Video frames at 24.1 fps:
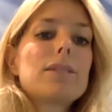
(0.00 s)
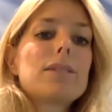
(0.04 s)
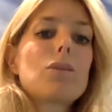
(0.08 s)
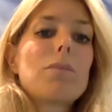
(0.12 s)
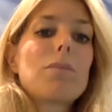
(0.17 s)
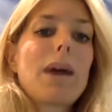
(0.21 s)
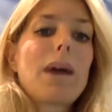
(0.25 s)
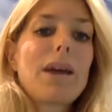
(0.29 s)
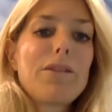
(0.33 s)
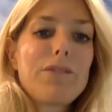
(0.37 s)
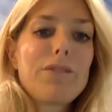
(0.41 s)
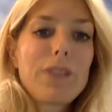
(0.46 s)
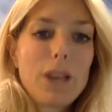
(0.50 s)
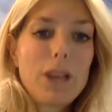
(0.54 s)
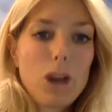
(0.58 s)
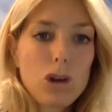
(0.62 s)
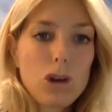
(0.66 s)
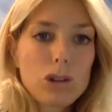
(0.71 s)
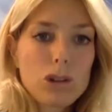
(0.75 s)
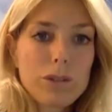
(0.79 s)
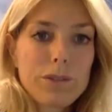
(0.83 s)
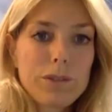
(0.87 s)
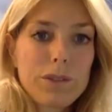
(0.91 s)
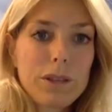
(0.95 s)
So my
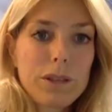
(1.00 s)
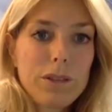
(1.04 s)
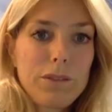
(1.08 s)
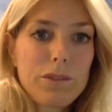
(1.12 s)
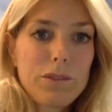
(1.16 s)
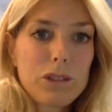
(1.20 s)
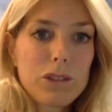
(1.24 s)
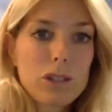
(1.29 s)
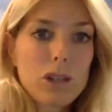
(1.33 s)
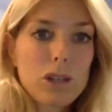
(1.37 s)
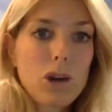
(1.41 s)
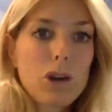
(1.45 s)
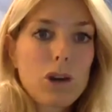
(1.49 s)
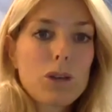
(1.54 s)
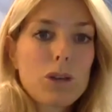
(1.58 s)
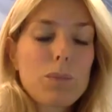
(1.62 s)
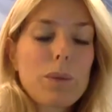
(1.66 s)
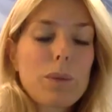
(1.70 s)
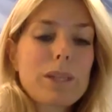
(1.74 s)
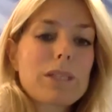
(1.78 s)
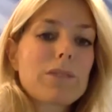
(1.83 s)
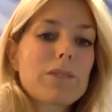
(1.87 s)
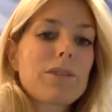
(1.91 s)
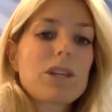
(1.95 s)
philosophy for
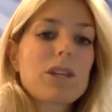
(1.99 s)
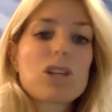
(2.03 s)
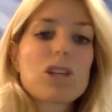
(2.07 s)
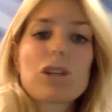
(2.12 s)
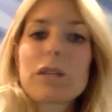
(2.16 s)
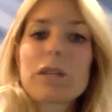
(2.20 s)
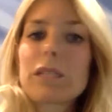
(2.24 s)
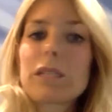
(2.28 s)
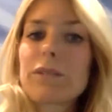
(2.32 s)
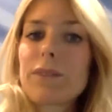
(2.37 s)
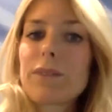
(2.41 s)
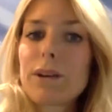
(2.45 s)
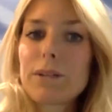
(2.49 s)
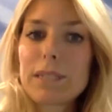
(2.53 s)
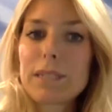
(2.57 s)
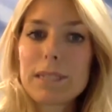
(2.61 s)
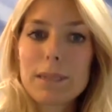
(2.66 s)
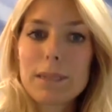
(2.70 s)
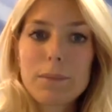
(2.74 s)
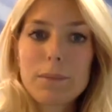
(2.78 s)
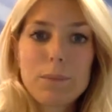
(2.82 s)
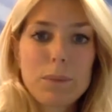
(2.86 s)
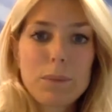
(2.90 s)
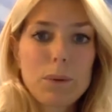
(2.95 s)
socket preservation is very
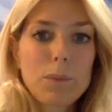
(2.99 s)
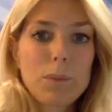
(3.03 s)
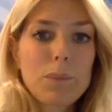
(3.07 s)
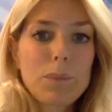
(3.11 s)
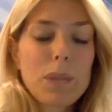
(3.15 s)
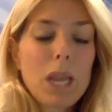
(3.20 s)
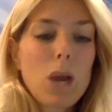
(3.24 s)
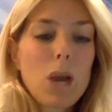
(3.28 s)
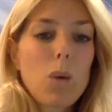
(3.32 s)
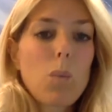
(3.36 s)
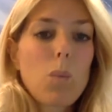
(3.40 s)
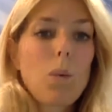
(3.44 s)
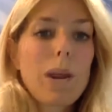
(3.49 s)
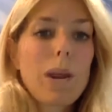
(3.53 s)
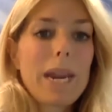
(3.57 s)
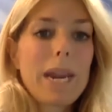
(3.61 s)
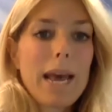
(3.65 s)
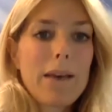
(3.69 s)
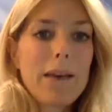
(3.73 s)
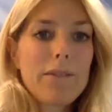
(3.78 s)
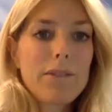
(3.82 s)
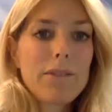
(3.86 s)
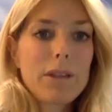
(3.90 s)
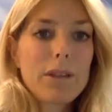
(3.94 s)
simple.
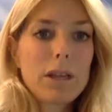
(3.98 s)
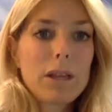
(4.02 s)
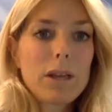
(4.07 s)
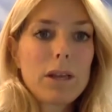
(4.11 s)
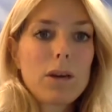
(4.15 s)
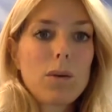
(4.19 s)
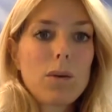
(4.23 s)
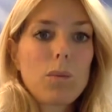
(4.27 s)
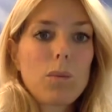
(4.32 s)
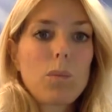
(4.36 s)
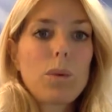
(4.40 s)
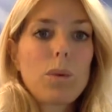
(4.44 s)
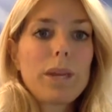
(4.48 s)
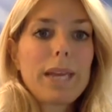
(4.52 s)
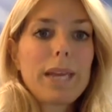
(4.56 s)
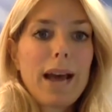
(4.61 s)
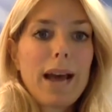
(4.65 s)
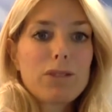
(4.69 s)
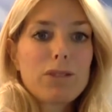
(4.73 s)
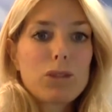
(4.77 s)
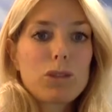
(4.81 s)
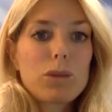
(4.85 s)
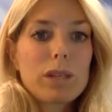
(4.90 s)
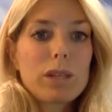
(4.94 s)
Whenever we
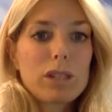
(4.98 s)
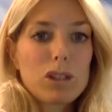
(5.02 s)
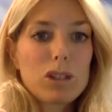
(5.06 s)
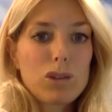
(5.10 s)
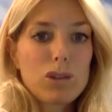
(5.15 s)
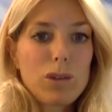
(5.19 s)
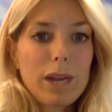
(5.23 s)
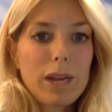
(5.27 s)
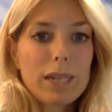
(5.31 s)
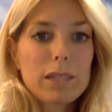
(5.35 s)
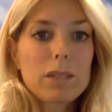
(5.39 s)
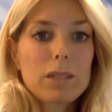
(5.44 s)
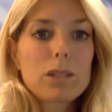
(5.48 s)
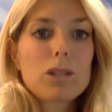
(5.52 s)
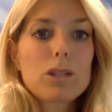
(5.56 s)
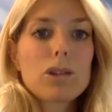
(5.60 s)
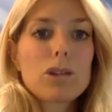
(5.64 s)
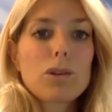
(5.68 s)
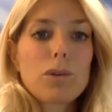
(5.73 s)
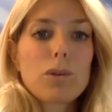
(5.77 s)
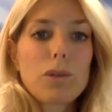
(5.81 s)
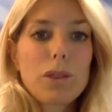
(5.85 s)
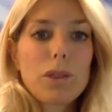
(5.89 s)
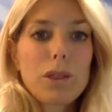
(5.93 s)
have to extract a
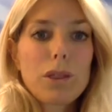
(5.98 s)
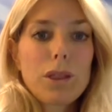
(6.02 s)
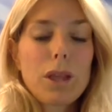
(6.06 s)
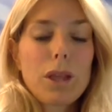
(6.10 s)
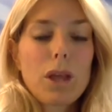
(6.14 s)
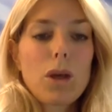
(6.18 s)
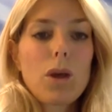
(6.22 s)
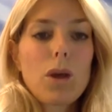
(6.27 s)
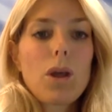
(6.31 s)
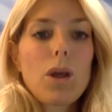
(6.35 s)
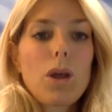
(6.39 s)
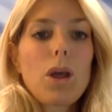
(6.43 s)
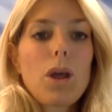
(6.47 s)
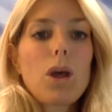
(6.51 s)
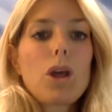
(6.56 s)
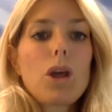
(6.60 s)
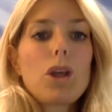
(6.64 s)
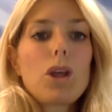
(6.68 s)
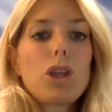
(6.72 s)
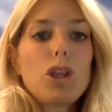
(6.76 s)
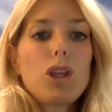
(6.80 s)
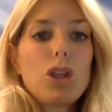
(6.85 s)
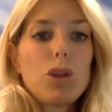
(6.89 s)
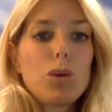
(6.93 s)
tooth,
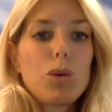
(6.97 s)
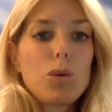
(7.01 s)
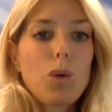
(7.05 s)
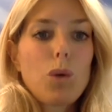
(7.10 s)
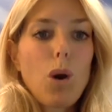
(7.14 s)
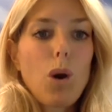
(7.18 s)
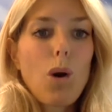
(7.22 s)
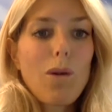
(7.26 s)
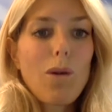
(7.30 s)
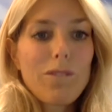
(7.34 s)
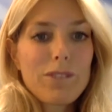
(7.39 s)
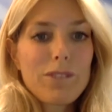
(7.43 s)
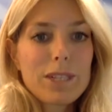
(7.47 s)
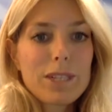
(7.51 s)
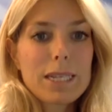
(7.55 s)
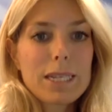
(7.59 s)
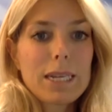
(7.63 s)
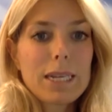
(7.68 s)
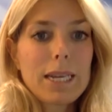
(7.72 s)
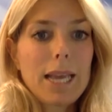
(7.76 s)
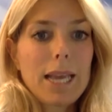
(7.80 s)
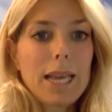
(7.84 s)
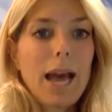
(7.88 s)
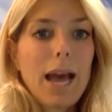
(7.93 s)
you obviously
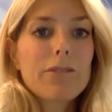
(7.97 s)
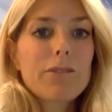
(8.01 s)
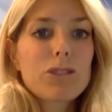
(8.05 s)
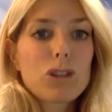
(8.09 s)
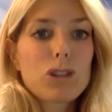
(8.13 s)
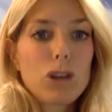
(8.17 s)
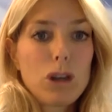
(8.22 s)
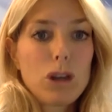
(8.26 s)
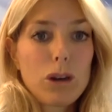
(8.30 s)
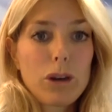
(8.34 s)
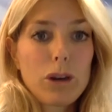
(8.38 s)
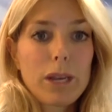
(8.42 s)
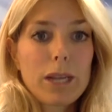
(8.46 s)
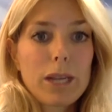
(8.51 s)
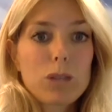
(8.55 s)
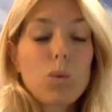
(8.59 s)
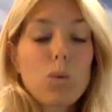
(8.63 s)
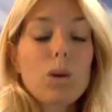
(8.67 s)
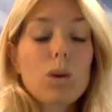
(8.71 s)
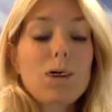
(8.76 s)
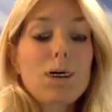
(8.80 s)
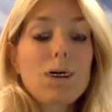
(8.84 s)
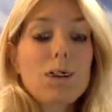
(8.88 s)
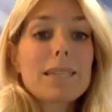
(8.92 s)
have to look at what
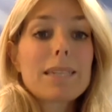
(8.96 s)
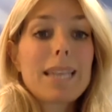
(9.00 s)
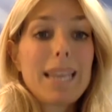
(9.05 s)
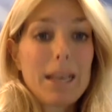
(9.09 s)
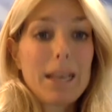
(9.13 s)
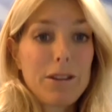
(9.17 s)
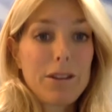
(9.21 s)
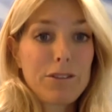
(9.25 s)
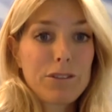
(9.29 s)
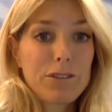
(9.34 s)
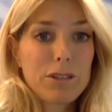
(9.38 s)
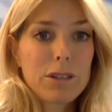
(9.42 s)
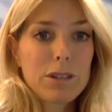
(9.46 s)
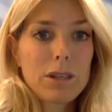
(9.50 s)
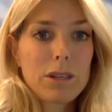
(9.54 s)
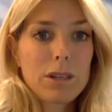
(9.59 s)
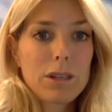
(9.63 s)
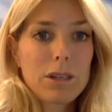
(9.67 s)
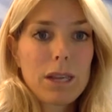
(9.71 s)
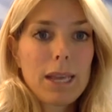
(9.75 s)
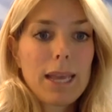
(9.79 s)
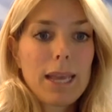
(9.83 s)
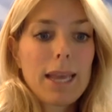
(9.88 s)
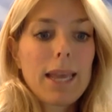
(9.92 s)
is left.
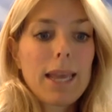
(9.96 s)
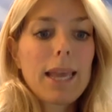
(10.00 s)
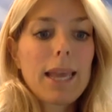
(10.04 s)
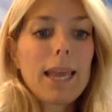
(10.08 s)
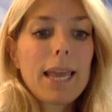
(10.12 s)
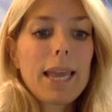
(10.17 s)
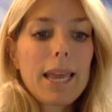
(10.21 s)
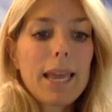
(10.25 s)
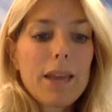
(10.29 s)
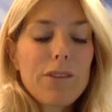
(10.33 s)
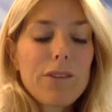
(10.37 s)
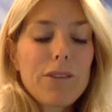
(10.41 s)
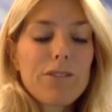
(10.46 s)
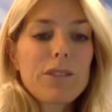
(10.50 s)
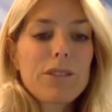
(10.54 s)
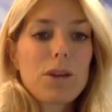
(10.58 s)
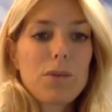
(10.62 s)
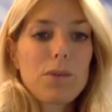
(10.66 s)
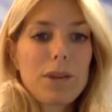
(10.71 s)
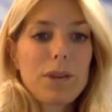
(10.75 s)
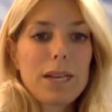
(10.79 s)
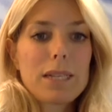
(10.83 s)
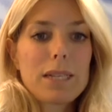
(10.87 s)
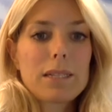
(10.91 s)
If there
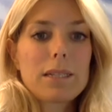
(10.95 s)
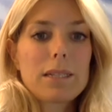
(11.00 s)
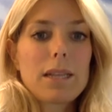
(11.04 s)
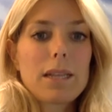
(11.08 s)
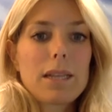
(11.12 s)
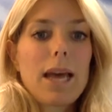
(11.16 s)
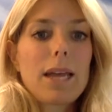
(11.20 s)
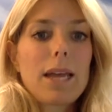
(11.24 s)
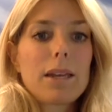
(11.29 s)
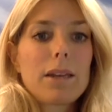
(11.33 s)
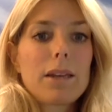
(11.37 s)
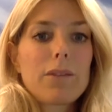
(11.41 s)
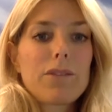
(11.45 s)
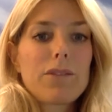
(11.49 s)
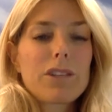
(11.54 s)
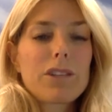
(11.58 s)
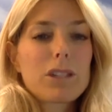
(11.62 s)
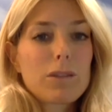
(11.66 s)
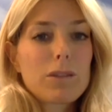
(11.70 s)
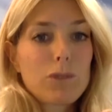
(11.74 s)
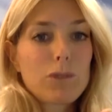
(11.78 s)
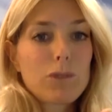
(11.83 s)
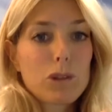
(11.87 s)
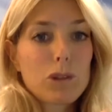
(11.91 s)
is, and first of all,
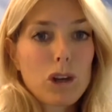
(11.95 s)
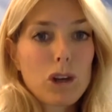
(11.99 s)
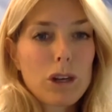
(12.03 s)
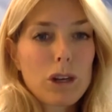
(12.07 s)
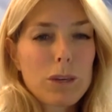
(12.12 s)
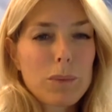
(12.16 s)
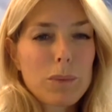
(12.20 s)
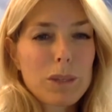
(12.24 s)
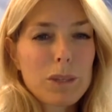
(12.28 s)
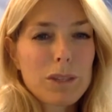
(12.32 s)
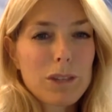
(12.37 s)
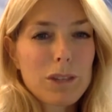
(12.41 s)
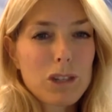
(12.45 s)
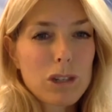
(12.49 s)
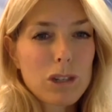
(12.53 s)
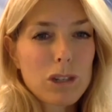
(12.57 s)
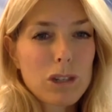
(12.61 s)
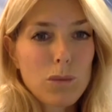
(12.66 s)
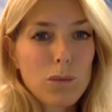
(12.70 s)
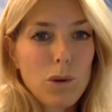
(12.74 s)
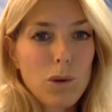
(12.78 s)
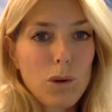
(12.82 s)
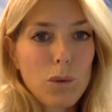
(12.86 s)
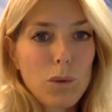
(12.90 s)
socket preservation is the wrong
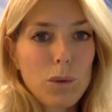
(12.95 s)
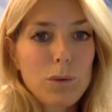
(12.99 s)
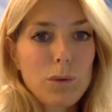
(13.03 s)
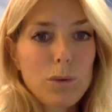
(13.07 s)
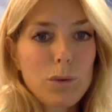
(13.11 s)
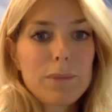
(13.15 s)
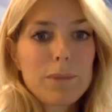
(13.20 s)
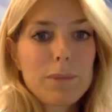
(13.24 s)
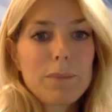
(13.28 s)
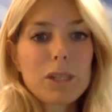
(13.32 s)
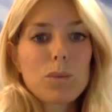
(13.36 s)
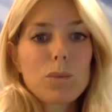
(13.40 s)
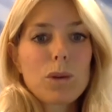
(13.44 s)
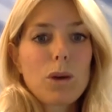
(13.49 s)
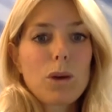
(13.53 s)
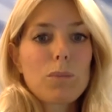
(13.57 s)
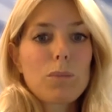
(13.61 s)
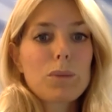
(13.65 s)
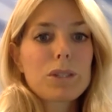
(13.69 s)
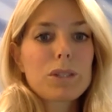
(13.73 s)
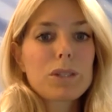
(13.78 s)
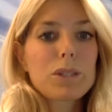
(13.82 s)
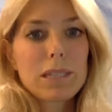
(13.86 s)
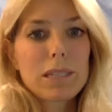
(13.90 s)
word because we're not
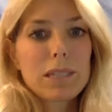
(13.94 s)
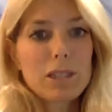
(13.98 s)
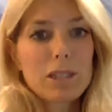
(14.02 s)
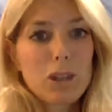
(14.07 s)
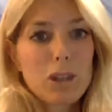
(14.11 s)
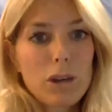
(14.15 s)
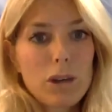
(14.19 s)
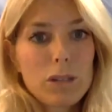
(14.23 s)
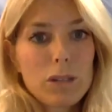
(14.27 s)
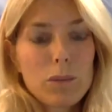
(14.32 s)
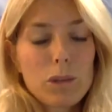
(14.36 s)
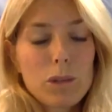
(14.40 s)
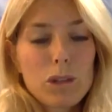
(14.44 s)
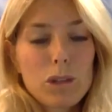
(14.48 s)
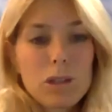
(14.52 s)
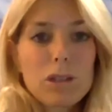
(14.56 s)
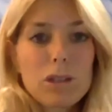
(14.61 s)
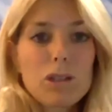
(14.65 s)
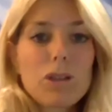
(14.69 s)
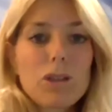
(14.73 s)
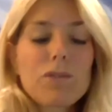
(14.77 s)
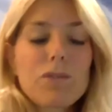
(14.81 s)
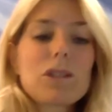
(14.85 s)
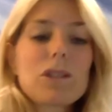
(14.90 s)
preserving any socket, which is
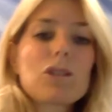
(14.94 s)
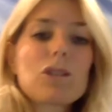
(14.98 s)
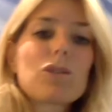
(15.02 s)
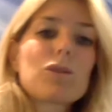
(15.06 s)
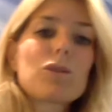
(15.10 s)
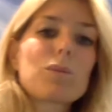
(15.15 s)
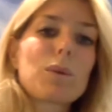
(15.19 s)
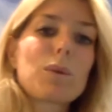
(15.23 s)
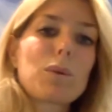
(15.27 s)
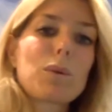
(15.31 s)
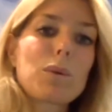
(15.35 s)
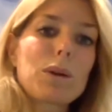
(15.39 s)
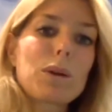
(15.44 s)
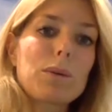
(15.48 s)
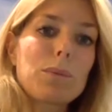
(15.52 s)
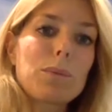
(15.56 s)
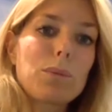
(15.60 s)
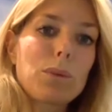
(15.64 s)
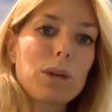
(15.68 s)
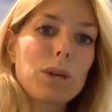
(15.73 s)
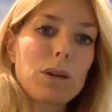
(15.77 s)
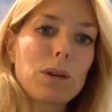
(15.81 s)
the soft tissues, but we're